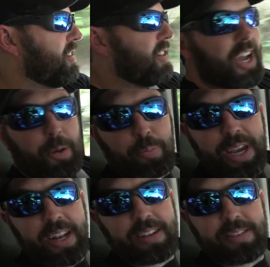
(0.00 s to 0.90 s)
looked like a
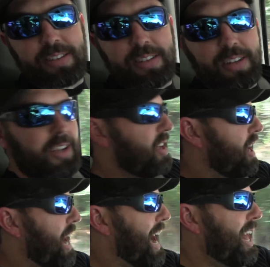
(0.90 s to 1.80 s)
piss.
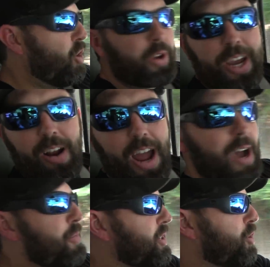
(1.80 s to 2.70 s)
I don't care
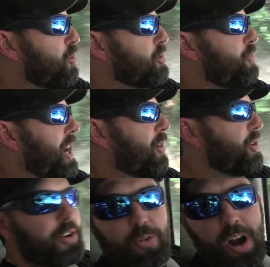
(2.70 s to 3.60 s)
how much
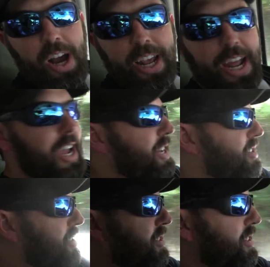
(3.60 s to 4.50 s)
horsepower your rocket
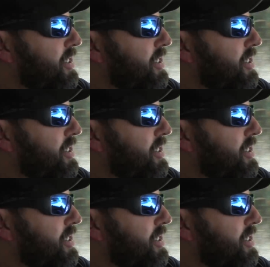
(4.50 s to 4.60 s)
has.